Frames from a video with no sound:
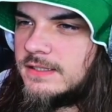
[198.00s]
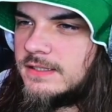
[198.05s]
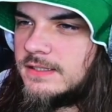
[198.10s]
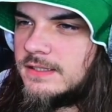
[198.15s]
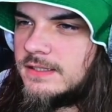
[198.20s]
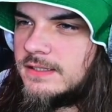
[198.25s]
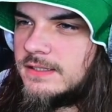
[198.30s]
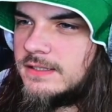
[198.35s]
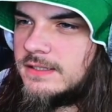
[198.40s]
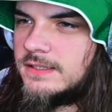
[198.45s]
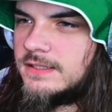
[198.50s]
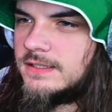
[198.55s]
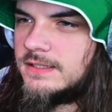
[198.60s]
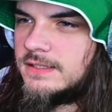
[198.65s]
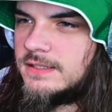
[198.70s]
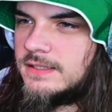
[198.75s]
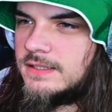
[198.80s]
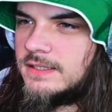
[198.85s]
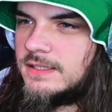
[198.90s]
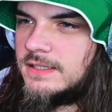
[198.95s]

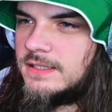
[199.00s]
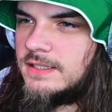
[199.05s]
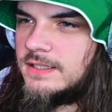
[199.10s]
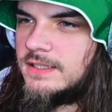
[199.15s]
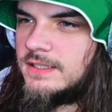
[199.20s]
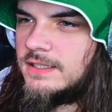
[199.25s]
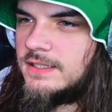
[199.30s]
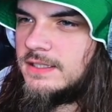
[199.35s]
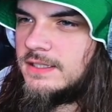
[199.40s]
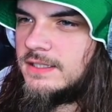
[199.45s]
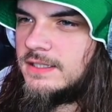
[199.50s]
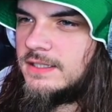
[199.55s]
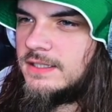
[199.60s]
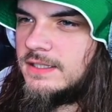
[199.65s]
(no one is talking)